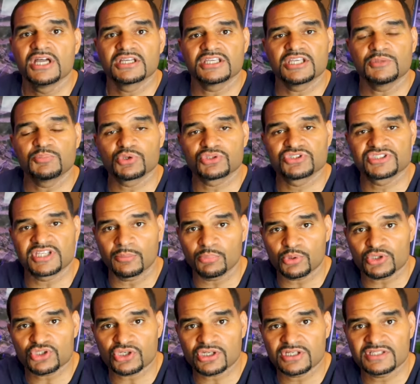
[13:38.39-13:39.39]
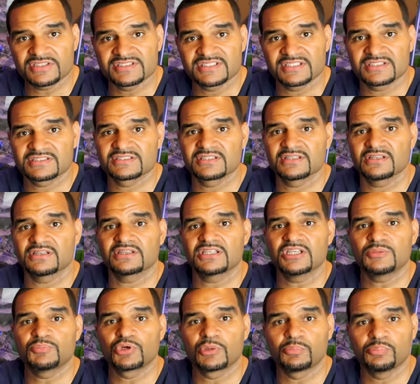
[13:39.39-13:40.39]
Keep your temperature consistent,
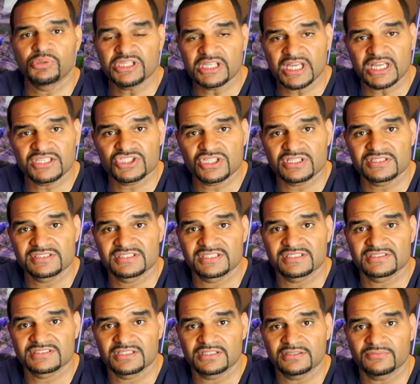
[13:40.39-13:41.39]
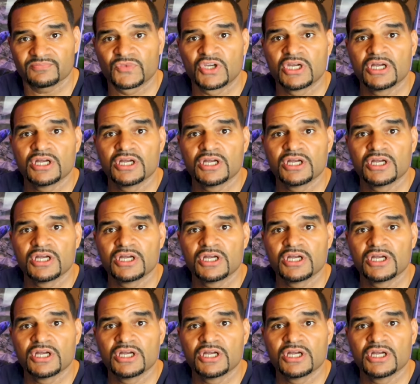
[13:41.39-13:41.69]
keep your pH consistent.